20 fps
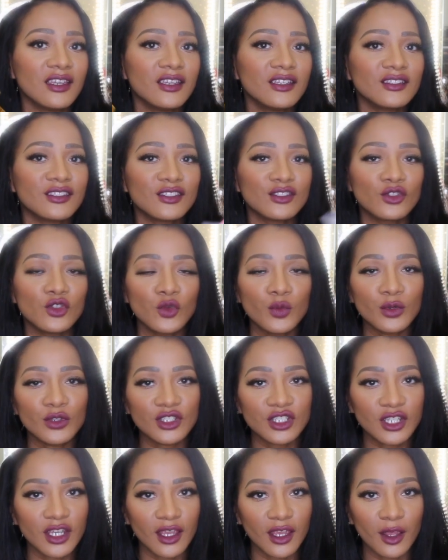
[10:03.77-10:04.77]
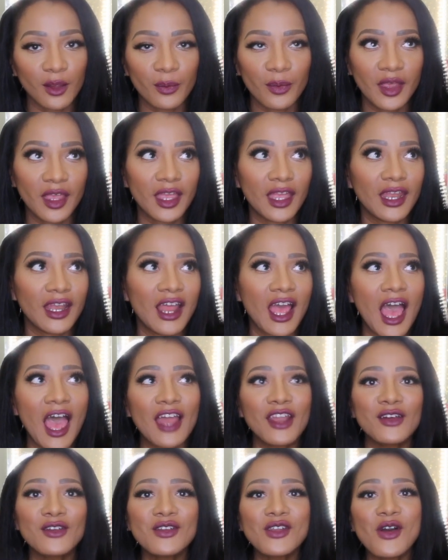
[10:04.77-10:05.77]
It's super cheap and
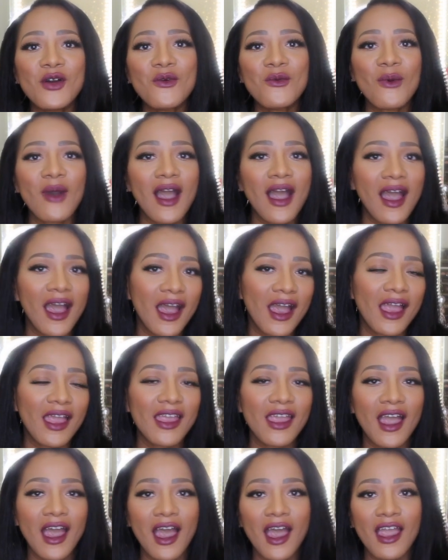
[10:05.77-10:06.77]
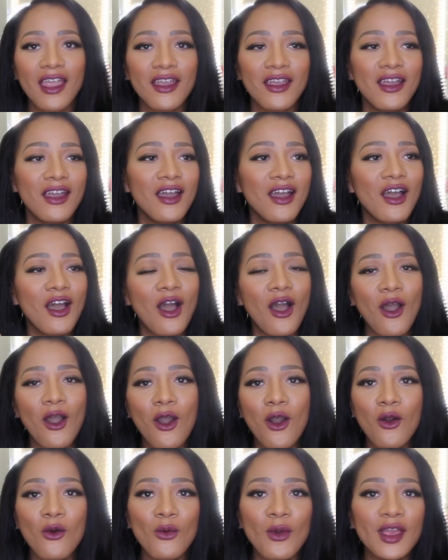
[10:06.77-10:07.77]
I don't know why I
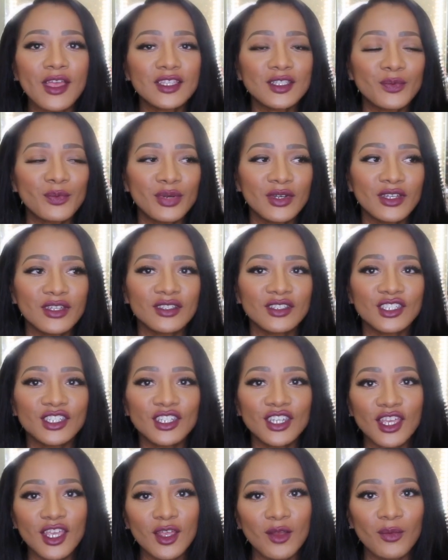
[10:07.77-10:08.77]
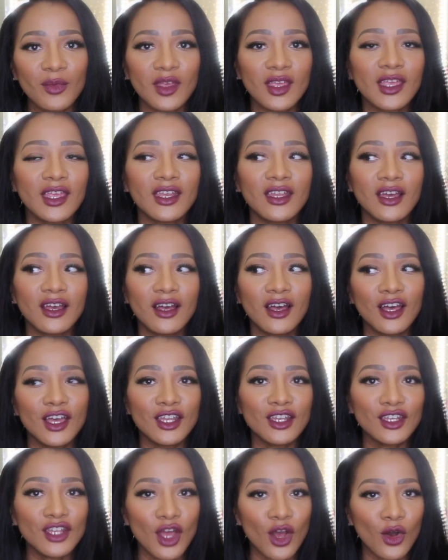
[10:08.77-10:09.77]
always put cheap and
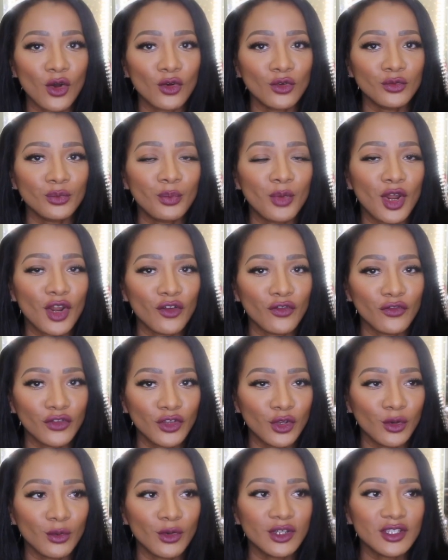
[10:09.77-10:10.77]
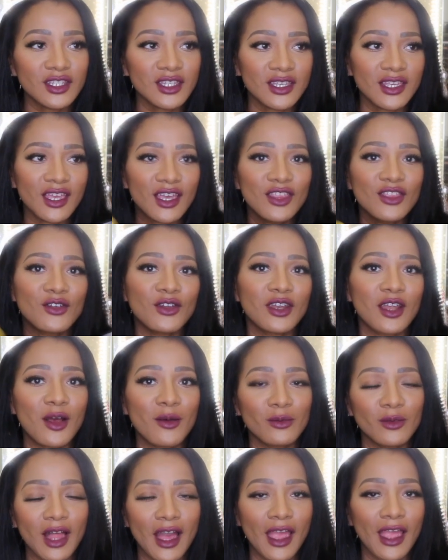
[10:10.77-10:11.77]
unknown perfumer together and
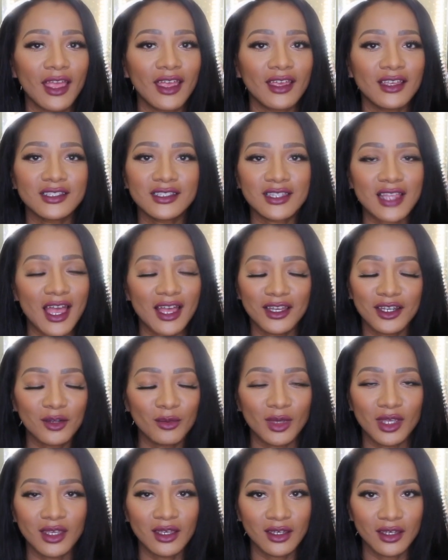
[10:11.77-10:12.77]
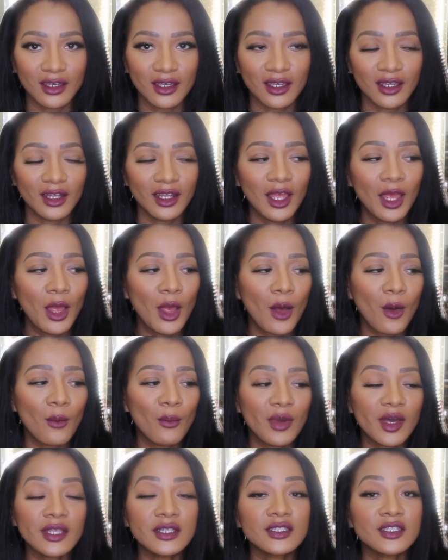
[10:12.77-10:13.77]
I'm like, it's not gonna be good.
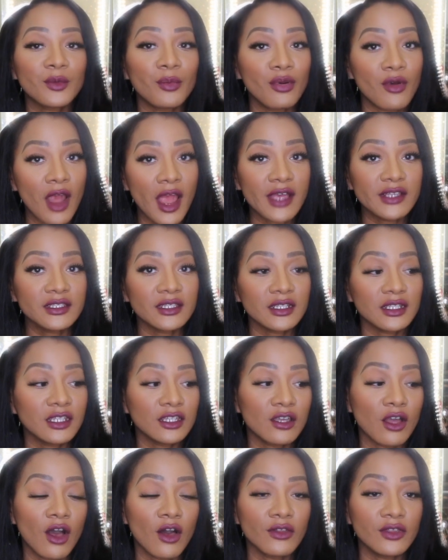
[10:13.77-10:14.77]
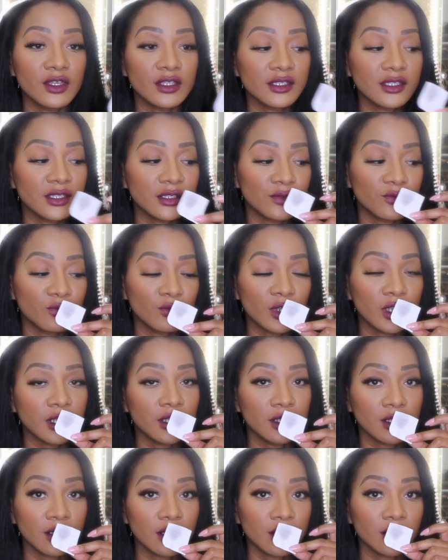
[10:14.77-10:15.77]
But surprisingly, y'all, this is
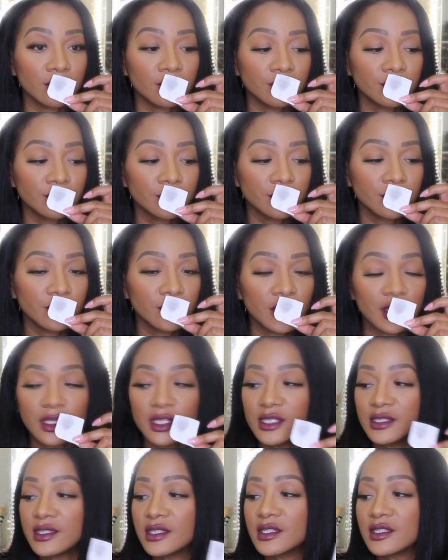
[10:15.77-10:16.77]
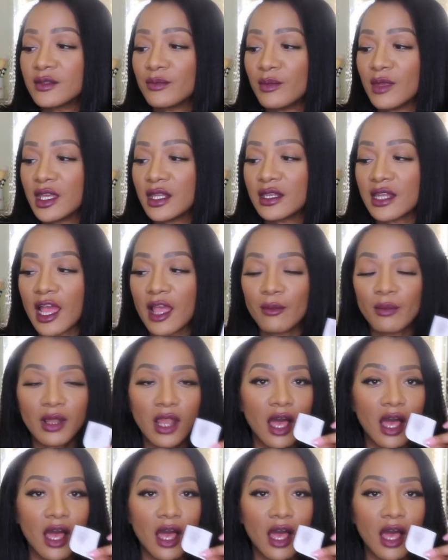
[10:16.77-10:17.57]
really good. This is Midnight